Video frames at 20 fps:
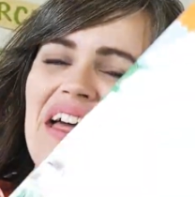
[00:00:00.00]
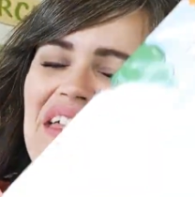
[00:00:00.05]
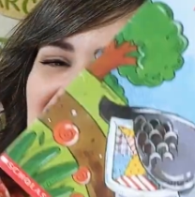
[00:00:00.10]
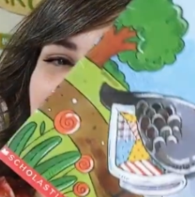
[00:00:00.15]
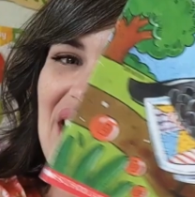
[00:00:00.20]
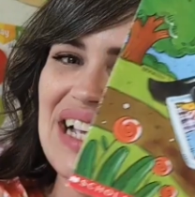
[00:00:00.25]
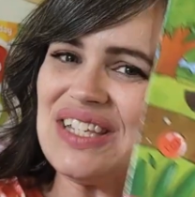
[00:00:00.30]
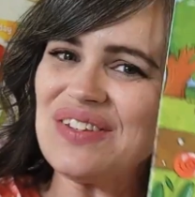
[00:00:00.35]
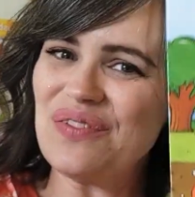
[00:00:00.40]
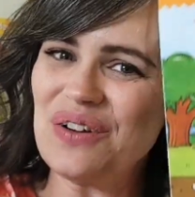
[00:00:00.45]

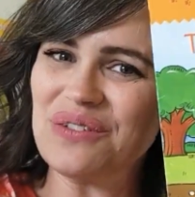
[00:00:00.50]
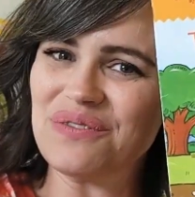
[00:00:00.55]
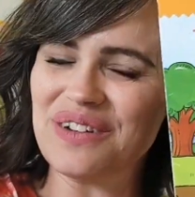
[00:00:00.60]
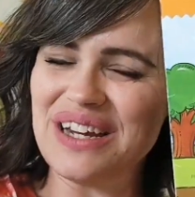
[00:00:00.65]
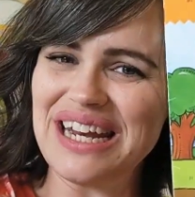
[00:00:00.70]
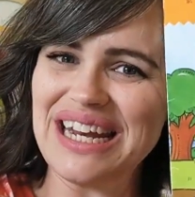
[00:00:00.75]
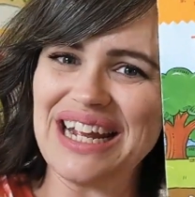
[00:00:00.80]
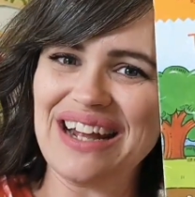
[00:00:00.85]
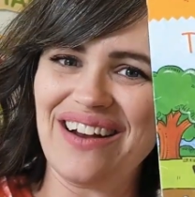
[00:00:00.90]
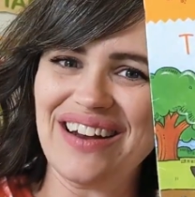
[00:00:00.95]
Thanks for
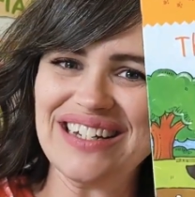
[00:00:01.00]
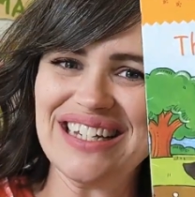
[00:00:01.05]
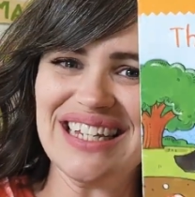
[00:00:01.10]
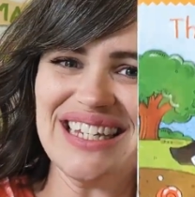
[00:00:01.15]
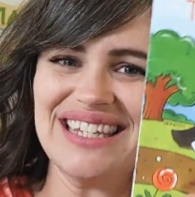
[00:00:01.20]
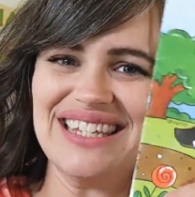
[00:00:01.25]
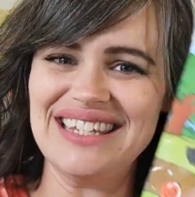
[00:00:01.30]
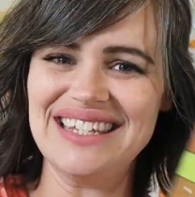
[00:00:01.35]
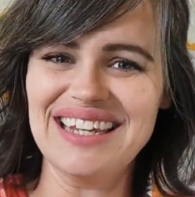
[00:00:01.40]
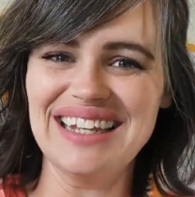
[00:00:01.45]
reading our
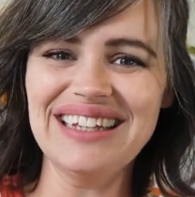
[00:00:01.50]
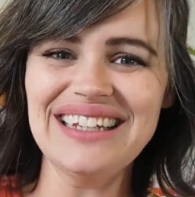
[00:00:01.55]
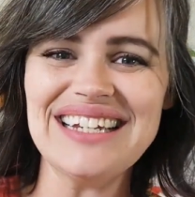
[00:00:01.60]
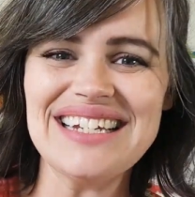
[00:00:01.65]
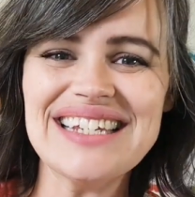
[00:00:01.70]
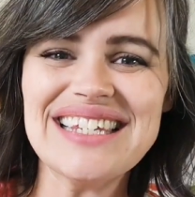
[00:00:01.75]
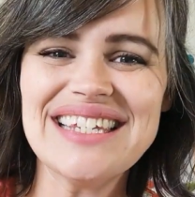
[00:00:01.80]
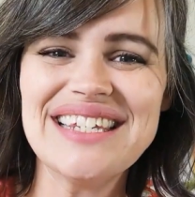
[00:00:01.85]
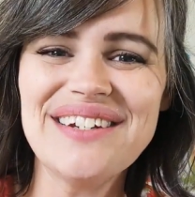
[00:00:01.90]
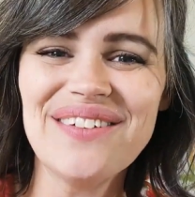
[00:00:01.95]

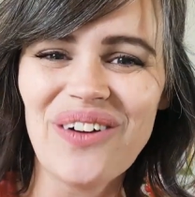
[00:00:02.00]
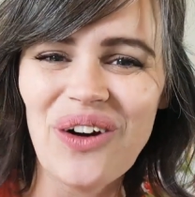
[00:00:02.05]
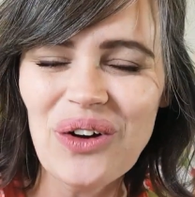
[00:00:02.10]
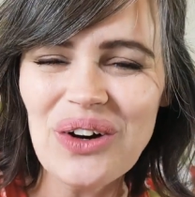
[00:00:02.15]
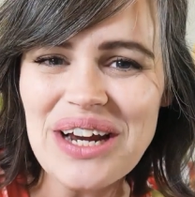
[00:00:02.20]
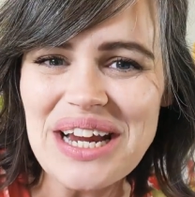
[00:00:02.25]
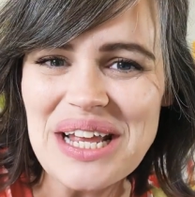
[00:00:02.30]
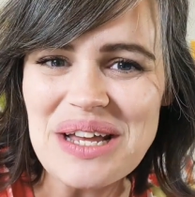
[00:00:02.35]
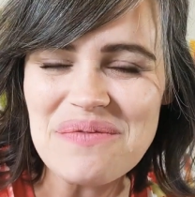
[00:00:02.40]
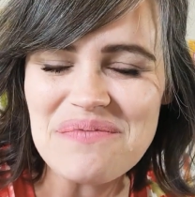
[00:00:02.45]
silly
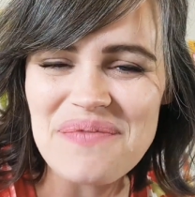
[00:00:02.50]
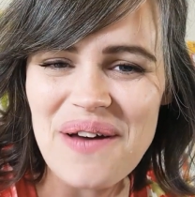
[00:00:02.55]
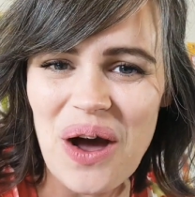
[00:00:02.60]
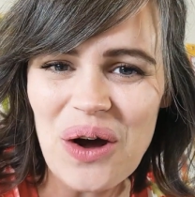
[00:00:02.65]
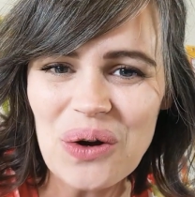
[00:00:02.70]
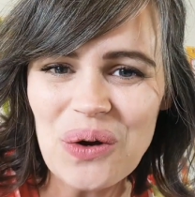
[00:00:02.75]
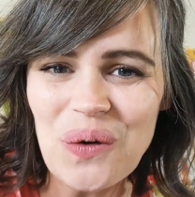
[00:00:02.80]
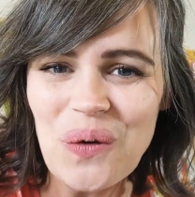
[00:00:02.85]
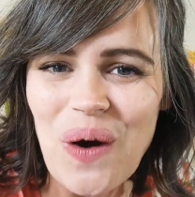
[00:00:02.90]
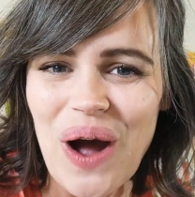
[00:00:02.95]
story
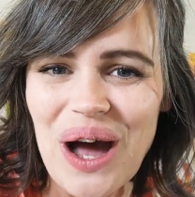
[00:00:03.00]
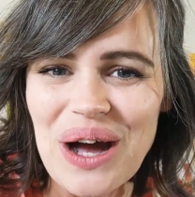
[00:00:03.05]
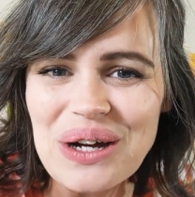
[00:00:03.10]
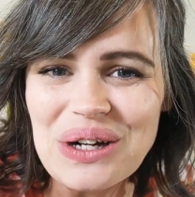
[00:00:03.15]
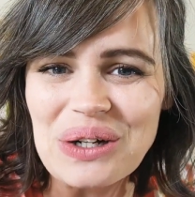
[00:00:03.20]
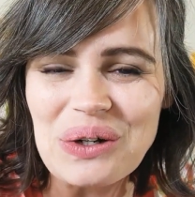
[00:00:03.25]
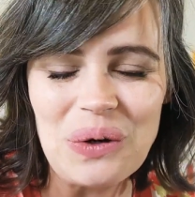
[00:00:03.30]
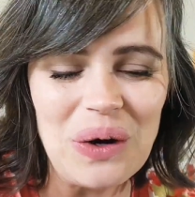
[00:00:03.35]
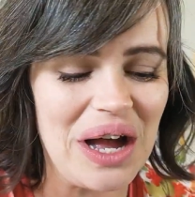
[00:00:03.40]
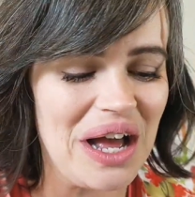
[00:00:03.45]
about
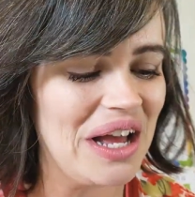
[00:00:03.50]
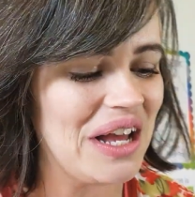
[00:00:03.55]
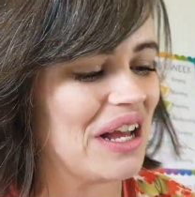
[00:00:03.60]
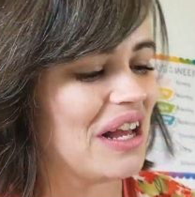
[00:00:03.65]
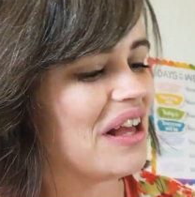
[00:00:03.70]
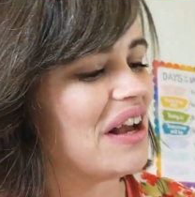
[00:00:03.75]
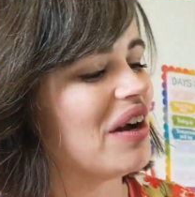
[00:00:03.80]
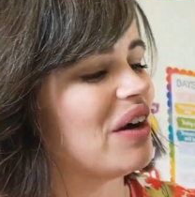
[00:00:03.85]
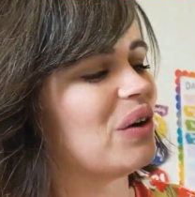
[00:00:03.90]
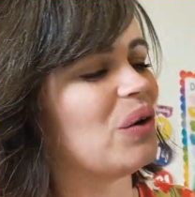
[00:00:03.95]

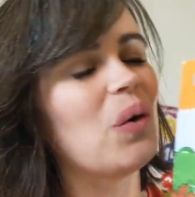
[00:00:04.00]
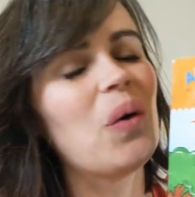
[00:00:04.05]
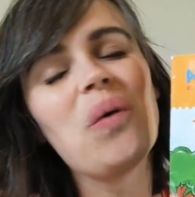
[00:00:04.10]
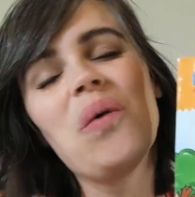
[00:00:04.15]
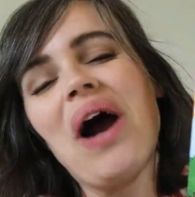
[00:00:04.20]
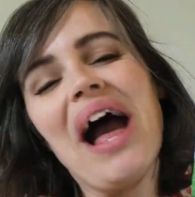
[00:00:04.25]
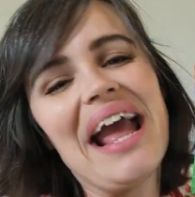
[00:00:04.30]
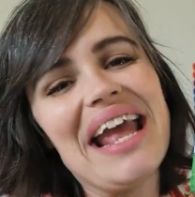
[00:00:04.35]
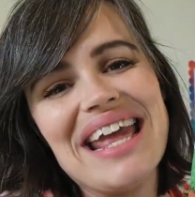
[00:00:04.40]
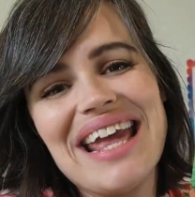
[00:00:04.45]

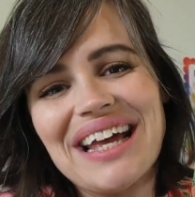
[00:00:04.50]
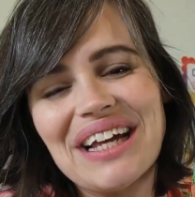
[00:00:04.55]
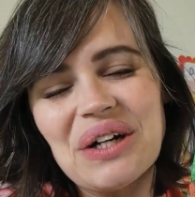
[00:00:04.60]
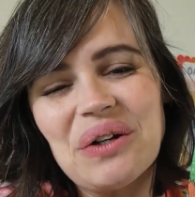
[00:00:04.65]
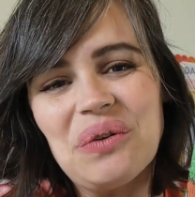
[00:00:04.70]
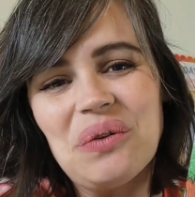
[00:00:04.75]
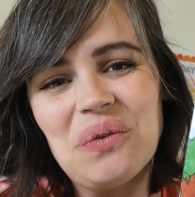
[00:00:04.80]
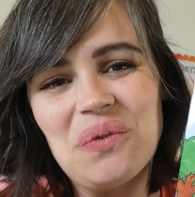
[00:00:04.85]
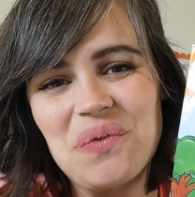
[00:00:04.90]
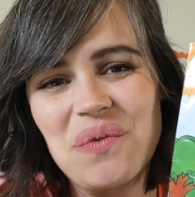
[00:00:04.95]
quiet
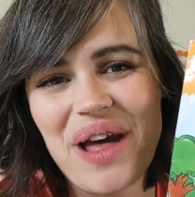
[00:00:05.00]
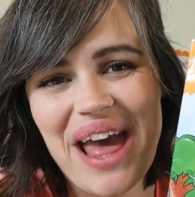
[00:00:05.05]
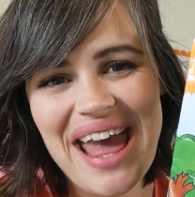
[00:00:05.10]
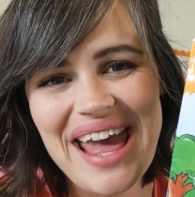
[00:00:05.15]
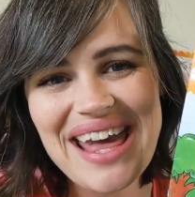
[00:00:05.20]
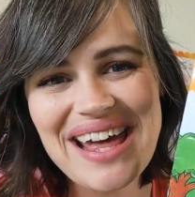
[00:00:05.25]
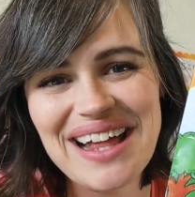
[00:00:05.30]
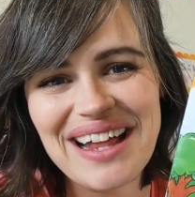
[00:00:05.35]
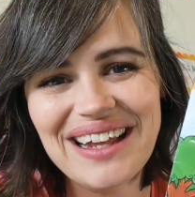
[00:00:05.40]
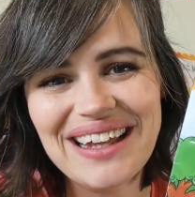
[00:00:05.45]

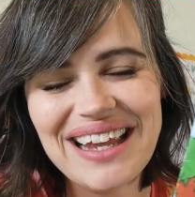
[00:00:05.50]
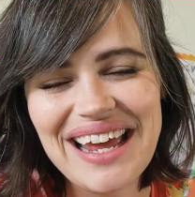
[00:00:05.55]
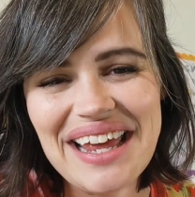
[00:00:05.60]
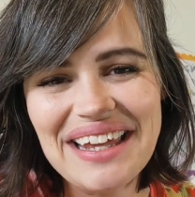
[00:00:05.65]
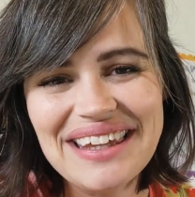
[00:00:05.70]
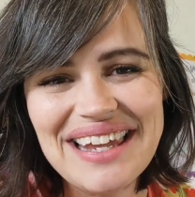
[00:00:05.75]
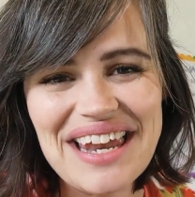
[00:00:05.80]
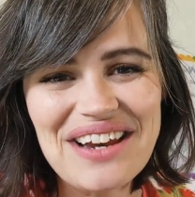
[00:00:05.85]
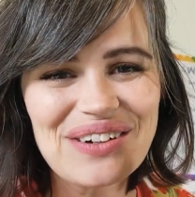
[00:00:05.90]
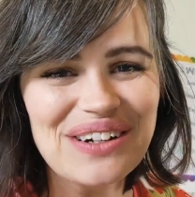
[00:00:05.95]
quail
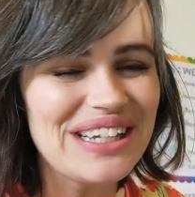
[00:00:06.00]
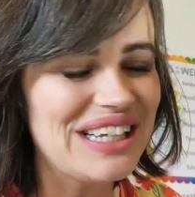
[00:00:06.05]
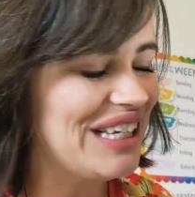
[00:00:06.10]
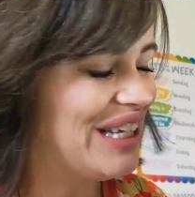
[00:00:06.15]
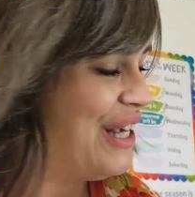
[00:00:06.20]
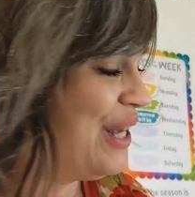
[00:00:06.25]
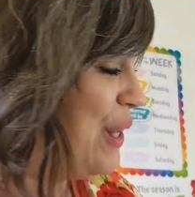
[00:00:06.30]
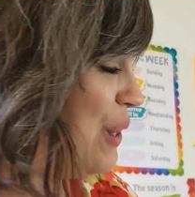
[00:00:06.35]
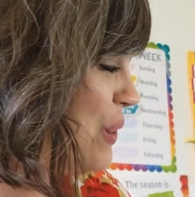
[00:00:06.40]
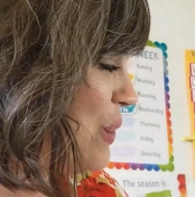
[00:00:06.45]
and letter
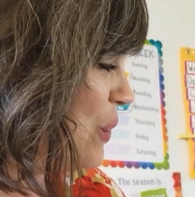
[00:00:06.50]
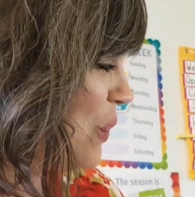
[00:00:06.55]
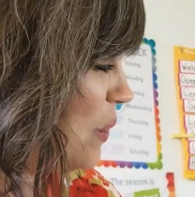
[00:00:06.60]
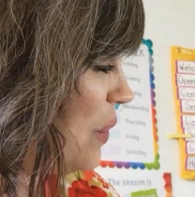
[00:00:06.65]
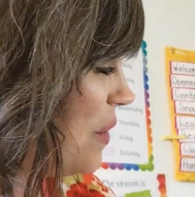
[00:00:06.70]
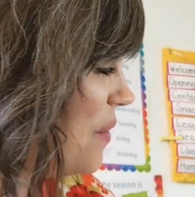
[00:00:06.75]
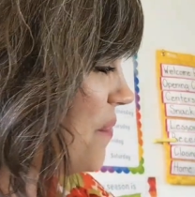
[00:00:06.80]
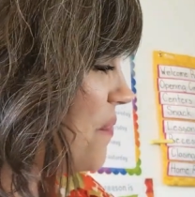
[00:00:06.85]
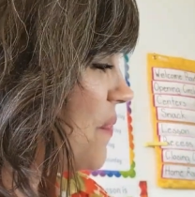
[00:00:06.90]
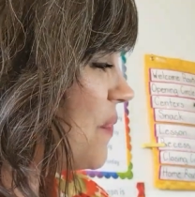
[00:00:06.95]
Q.